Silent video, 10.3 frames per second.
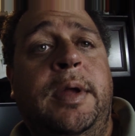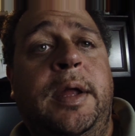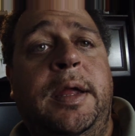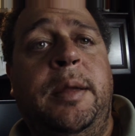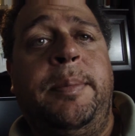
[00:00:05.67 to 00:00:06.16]

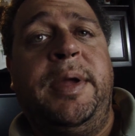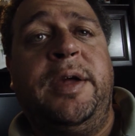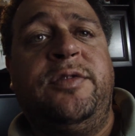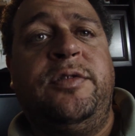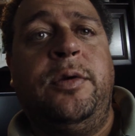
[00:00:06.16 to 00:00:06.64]
getting a
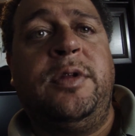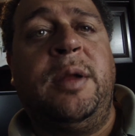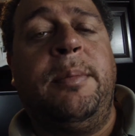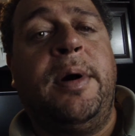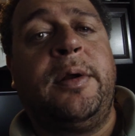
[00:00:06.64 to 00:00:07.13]
PS2 that
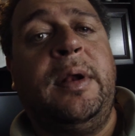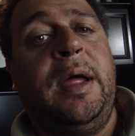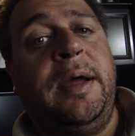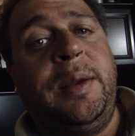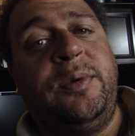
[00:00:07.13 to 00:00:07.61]
I bought
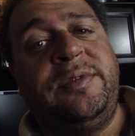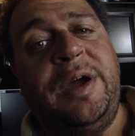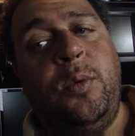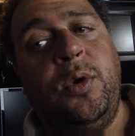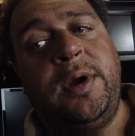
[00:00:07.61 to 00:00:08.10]
online that was
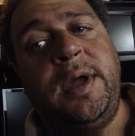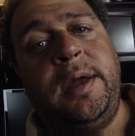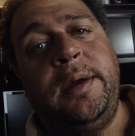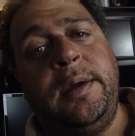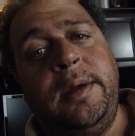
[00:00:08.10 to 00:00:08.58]
not
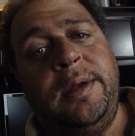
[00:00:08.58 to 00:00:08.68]
working,